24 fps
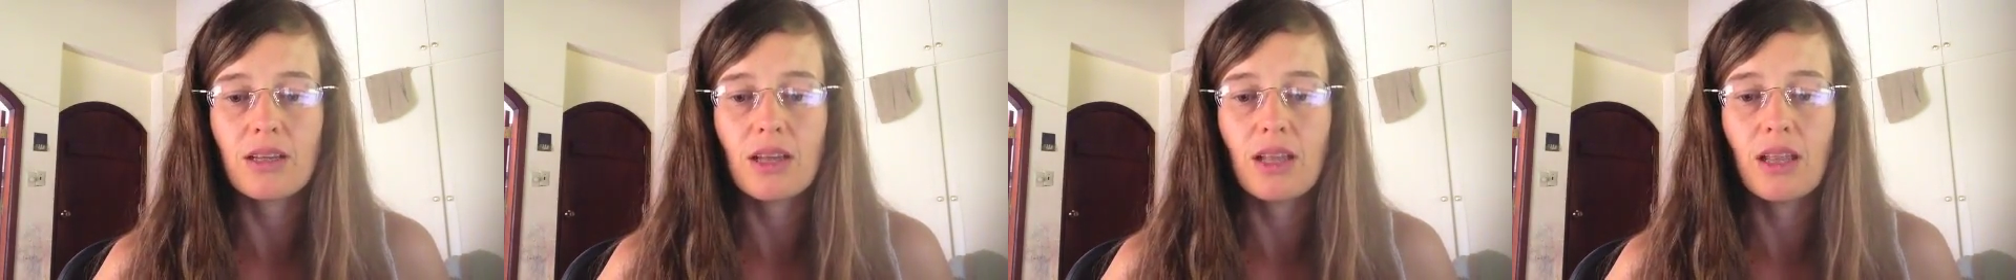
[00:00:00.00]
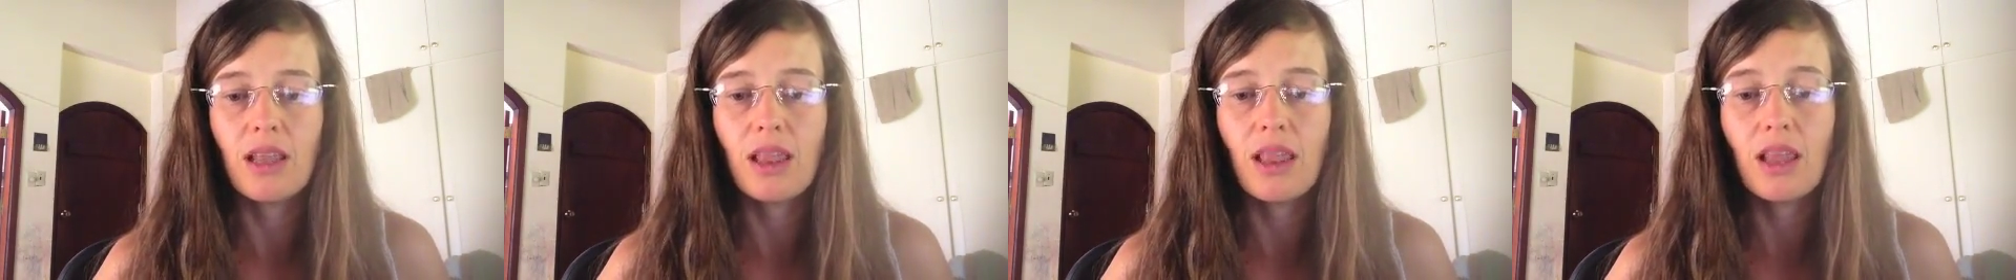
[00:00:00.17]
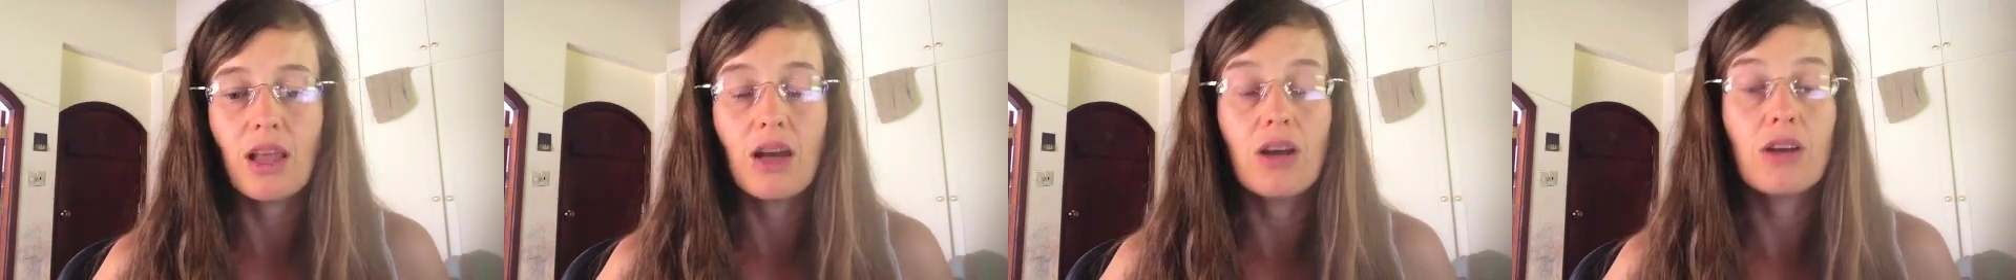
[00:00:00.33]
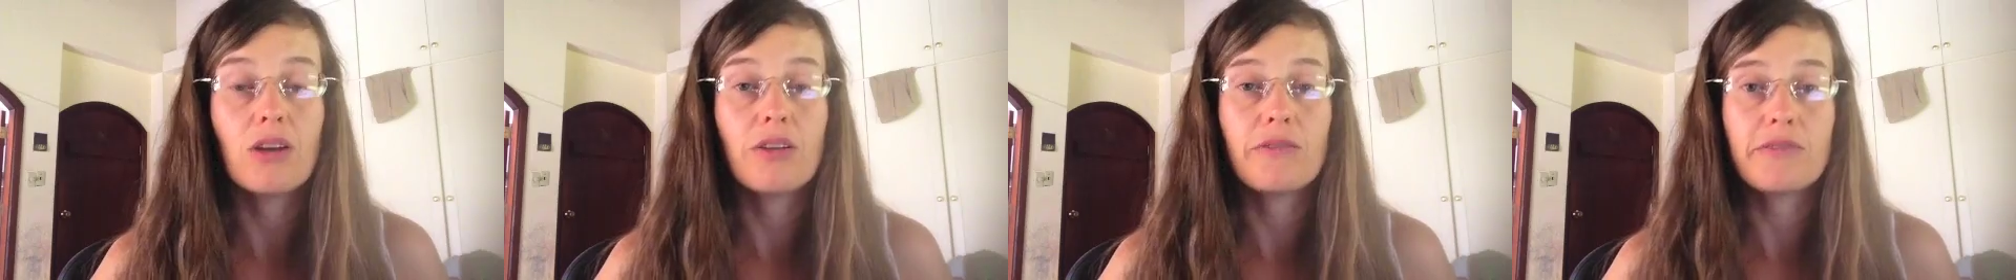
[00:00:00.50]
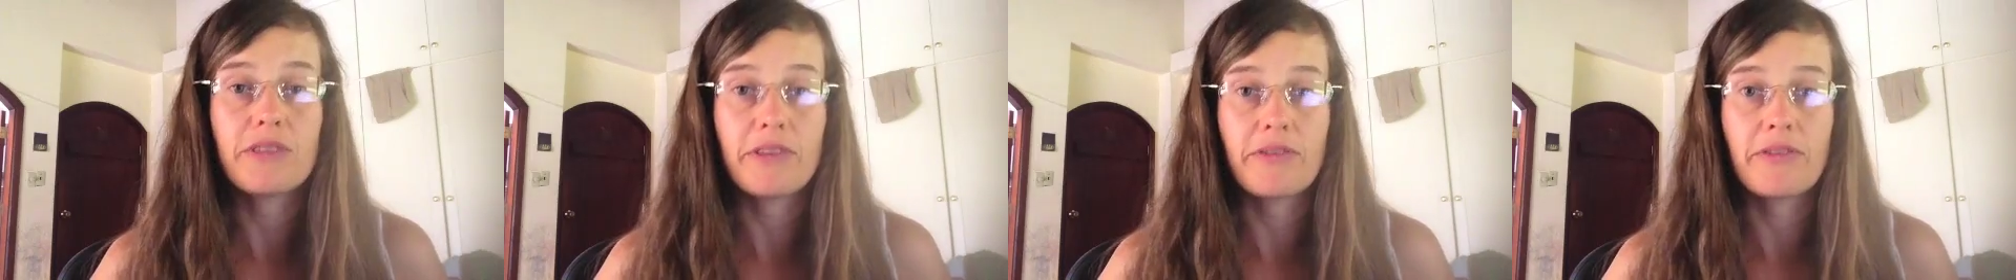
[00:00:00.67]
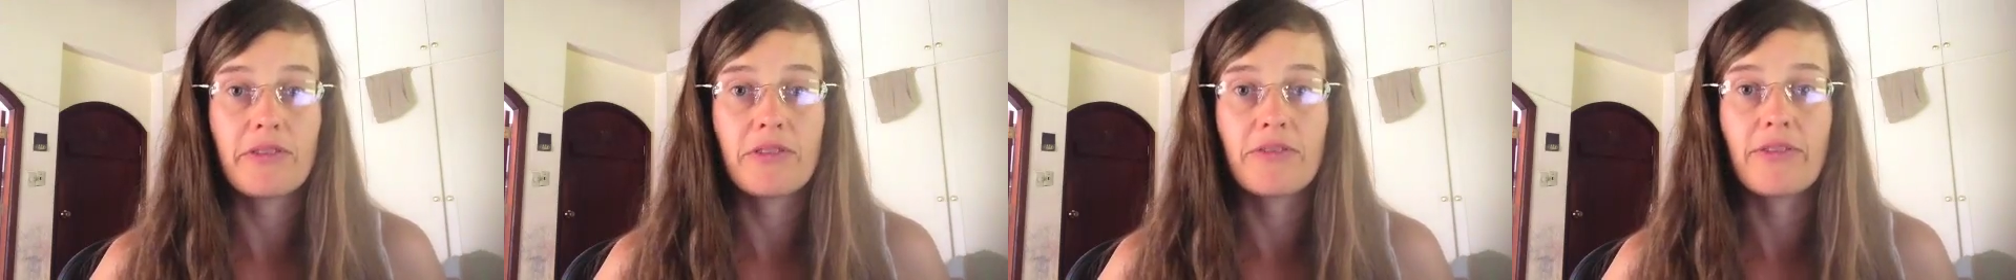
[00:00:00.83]
a lot of
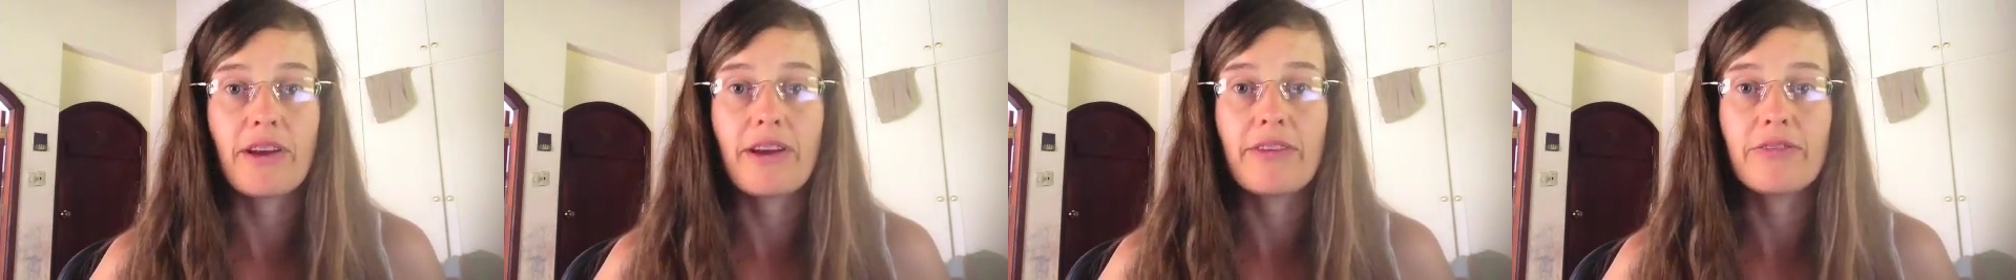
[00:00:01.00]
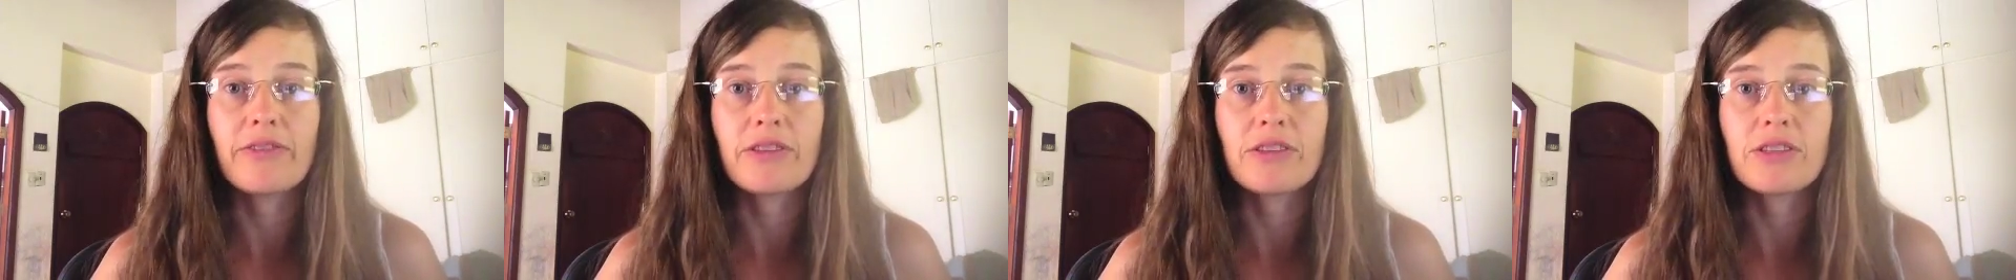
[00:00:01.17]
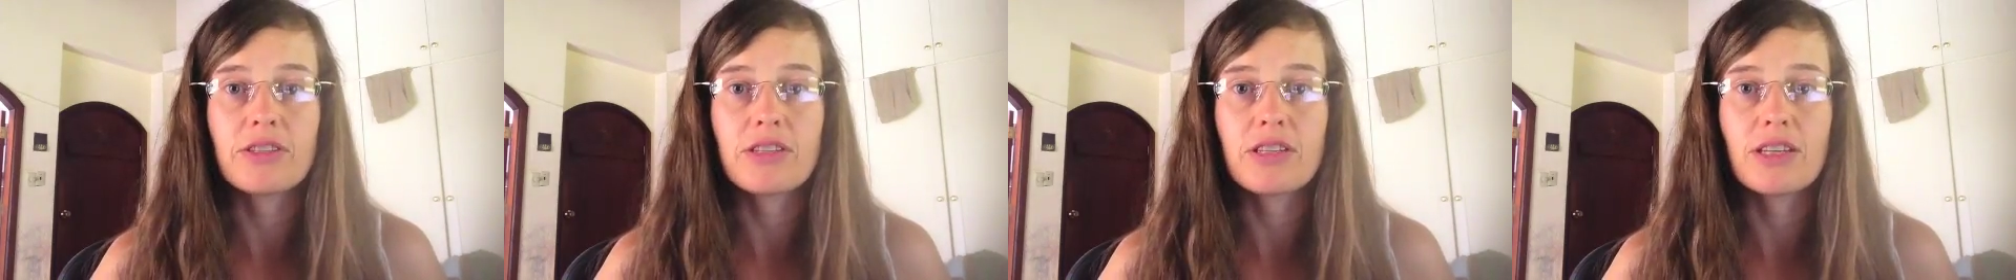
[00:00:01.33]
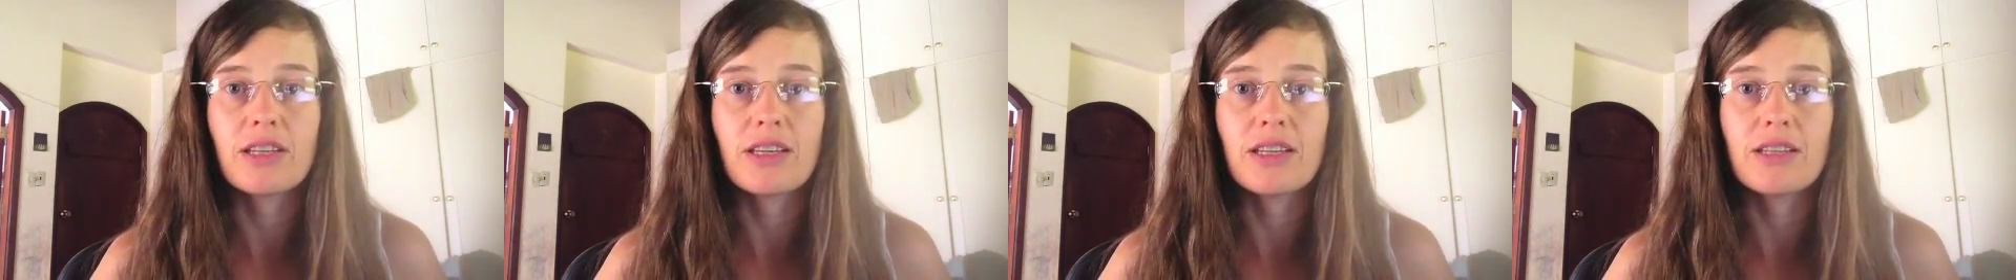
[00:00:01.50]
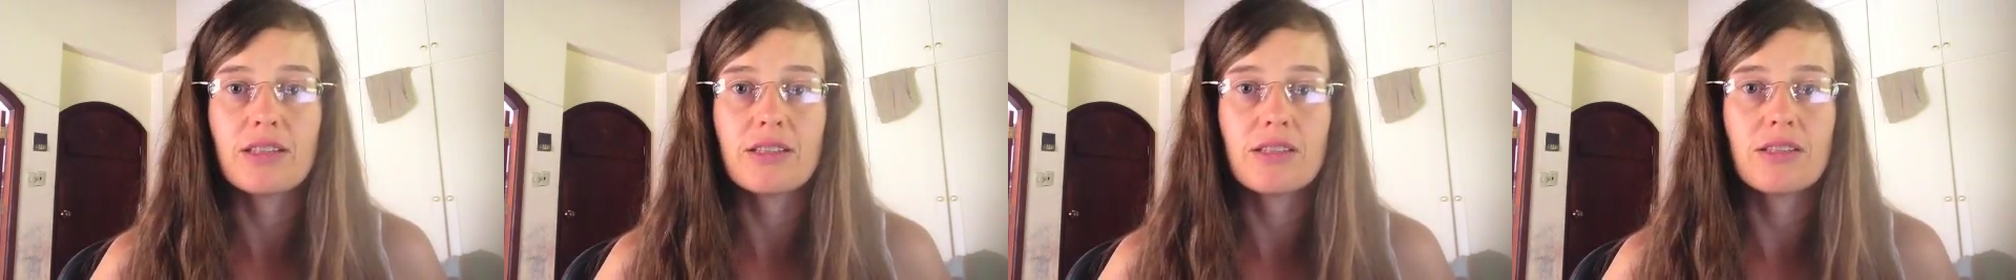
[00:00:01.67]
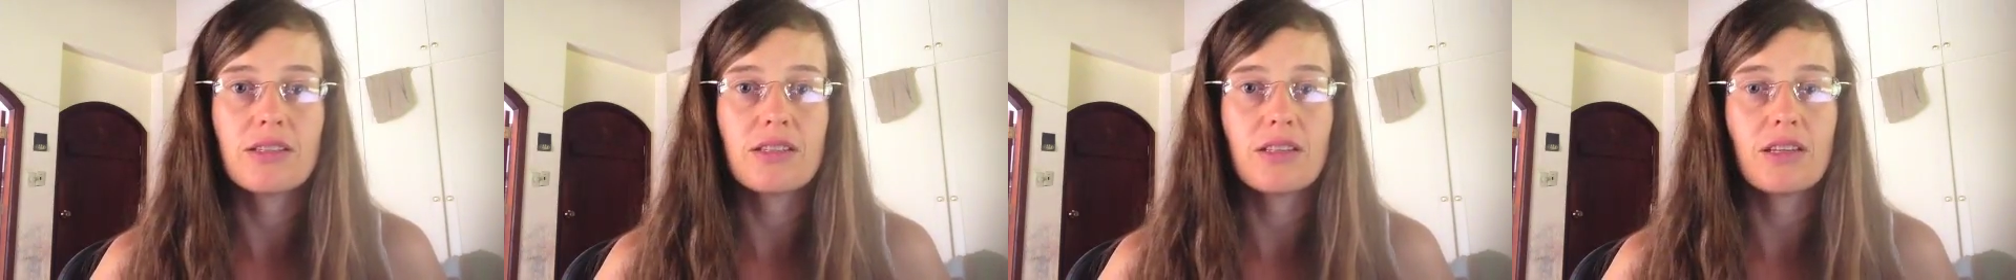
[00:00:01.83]
different
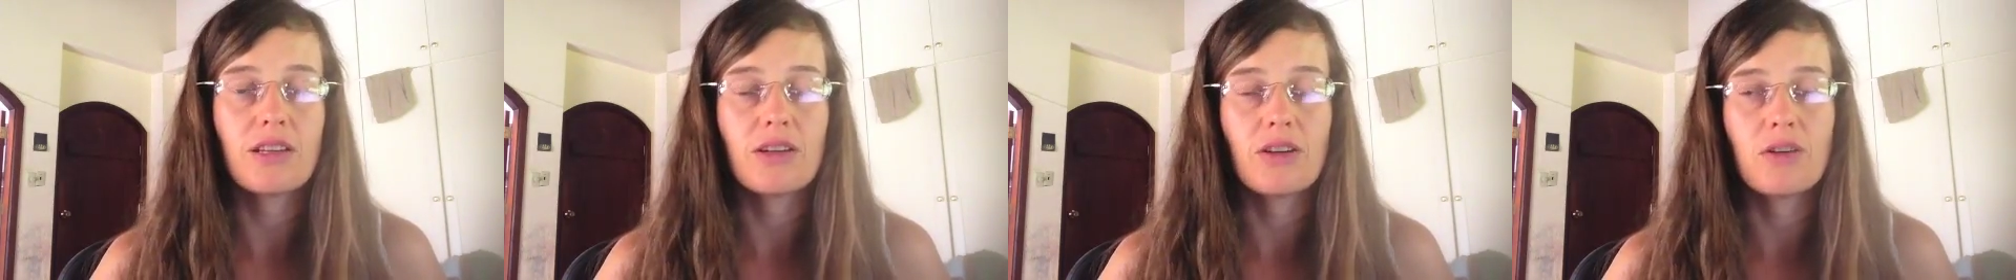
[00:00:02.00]
references,